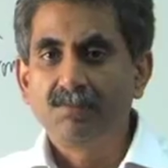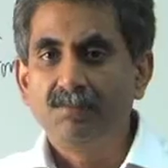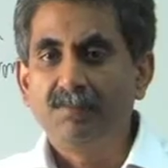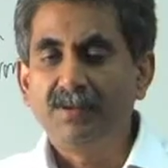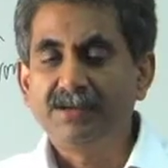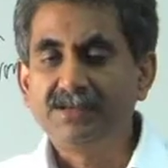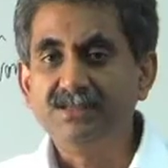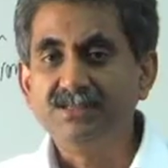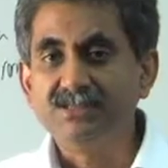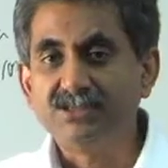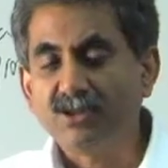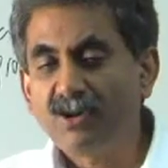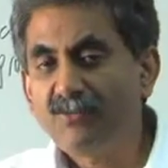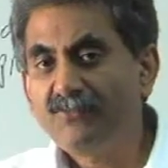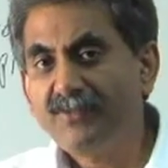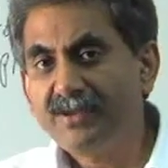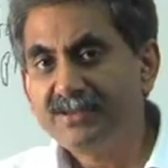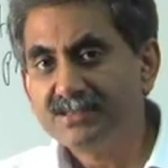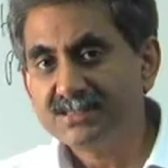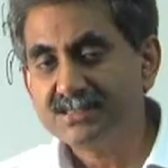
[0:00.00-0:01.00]
But in
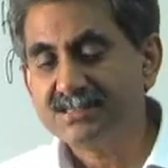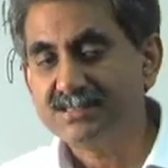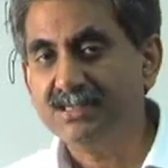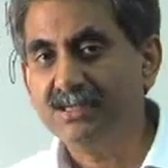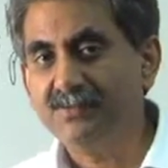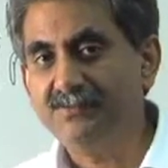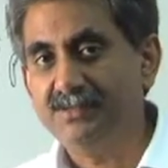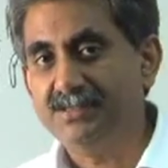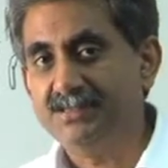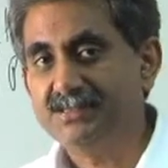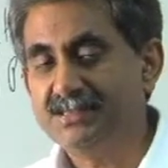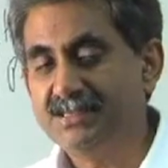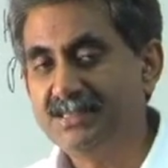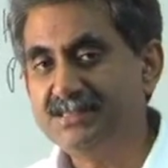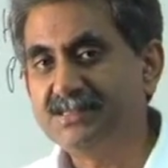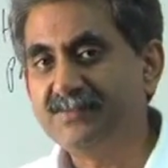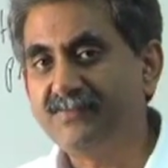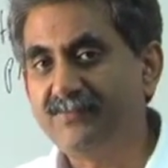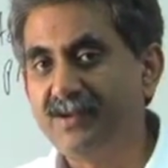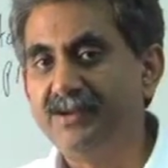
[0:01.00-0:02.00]
software as a service,
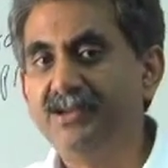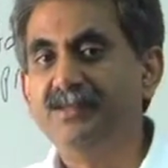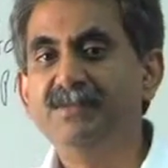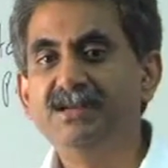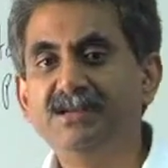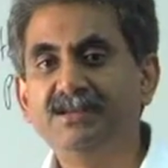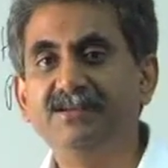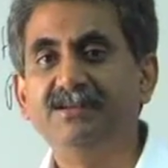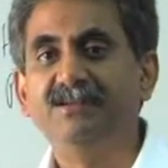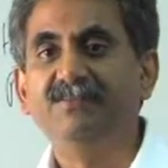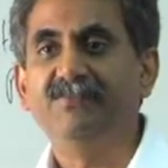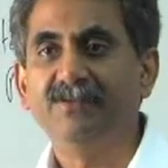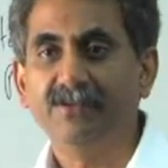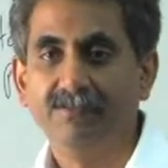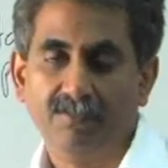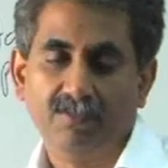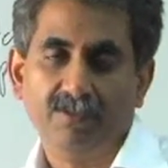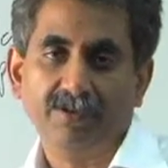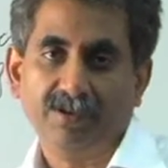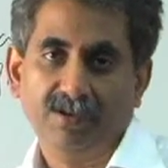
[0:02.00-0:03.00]
it's a fundamentally different
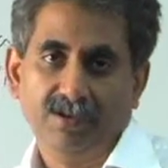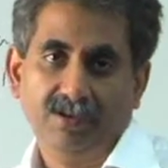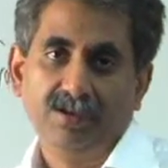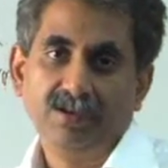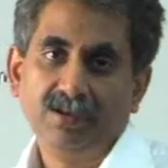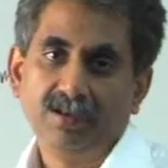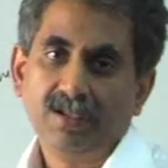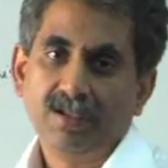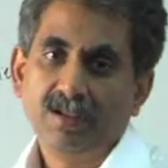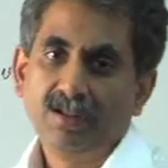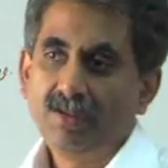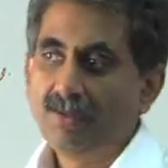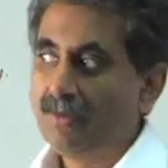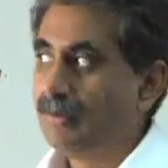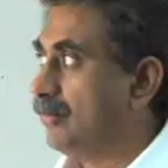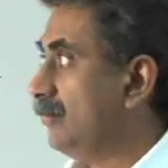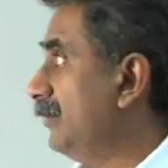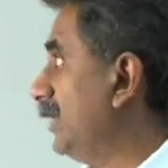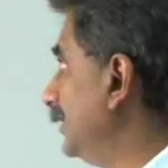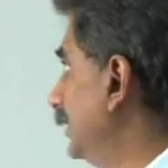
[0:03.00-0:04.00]
model,
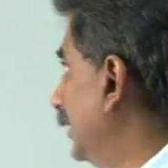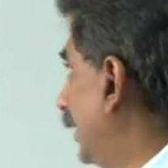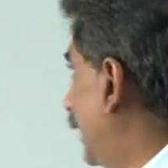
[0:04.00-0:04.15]
where the